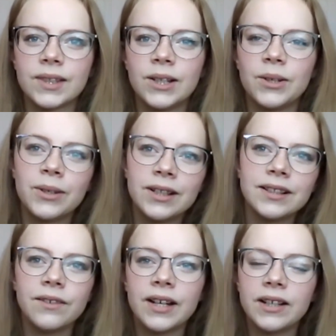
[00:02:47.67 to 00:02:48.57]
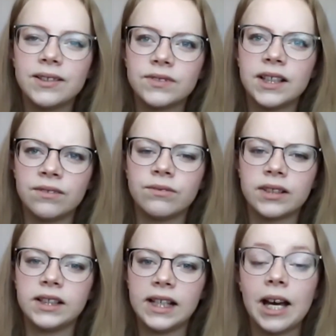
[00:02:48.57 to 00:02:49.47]
or if I did
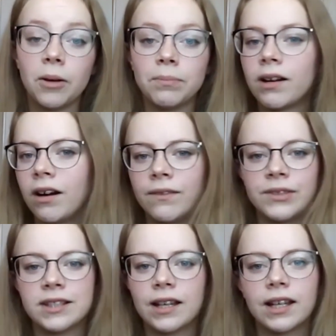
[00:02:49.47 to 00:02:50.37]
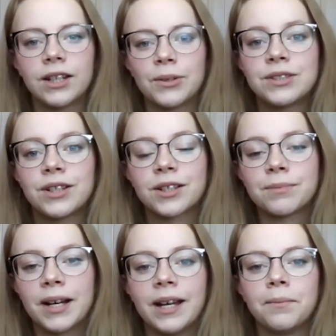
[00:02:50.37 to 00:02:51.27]
need help, obviously I could always talk to
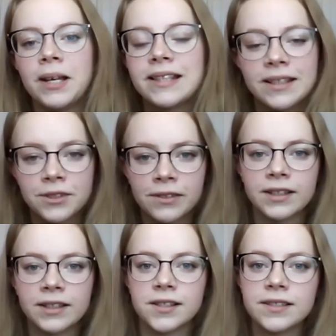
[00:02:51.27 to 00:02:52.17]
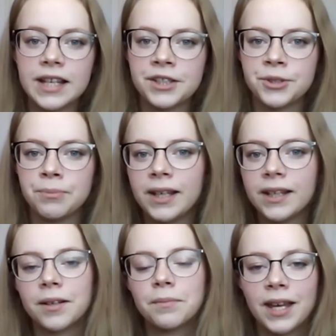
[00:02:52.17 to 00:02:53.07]
my amazing directors, Andrew
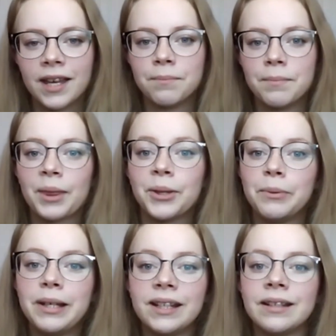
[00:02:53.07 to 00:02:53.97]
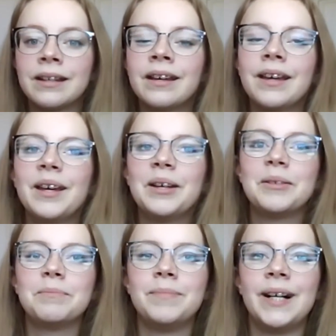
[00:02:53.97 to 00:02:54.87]
Mecham and Matthew Whedon.
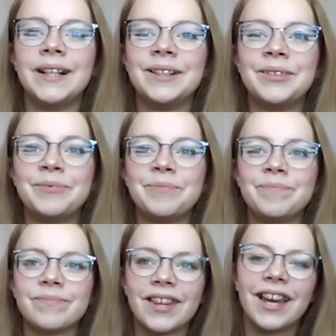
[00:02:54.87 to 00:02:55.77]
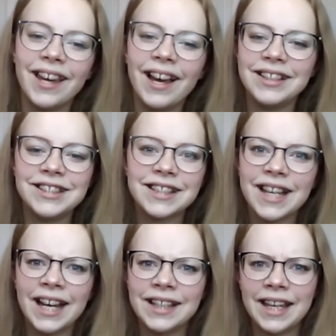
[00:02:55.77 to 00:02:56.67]
But yeah, it just
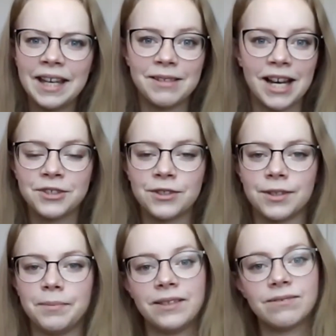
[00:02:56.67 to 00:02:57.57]
kind of came natural to me